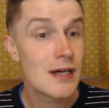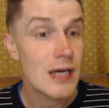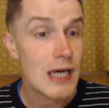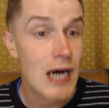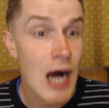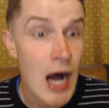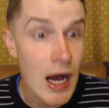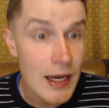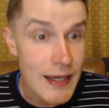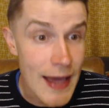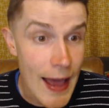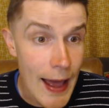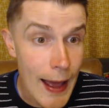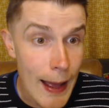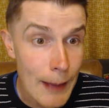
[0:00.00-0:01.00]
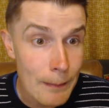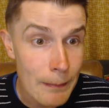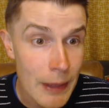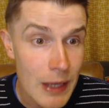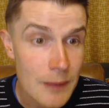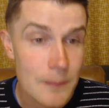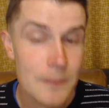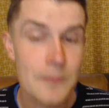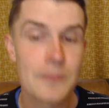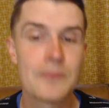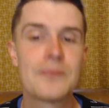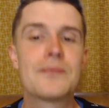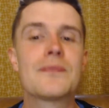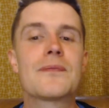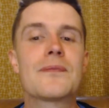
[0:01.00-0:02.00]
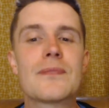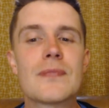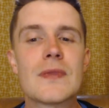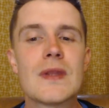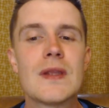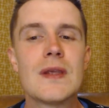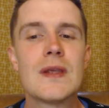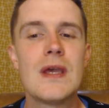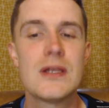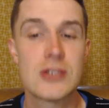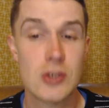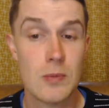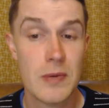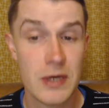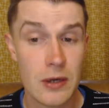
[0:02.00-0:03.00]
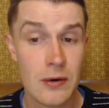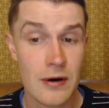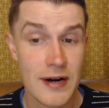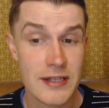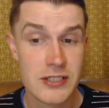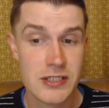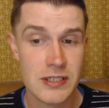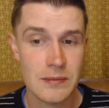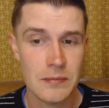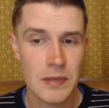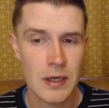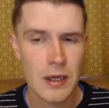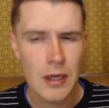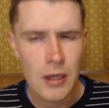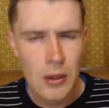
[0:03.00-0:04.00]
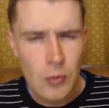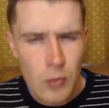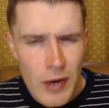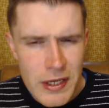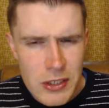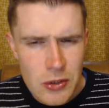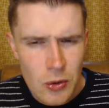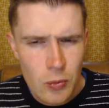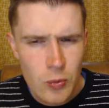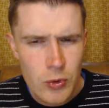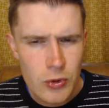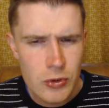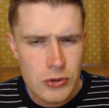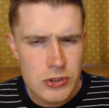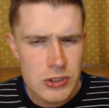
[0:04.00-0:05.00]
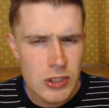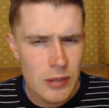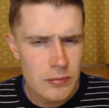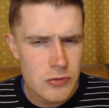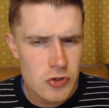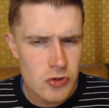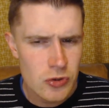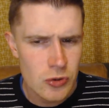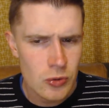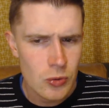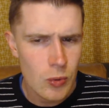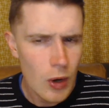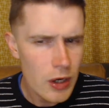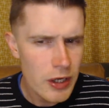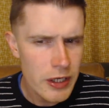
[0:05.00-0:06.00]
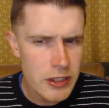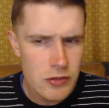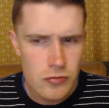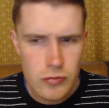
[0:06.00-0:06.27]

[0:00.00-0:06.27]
"I am." So Manoah asked him, "When your words come true, what kind of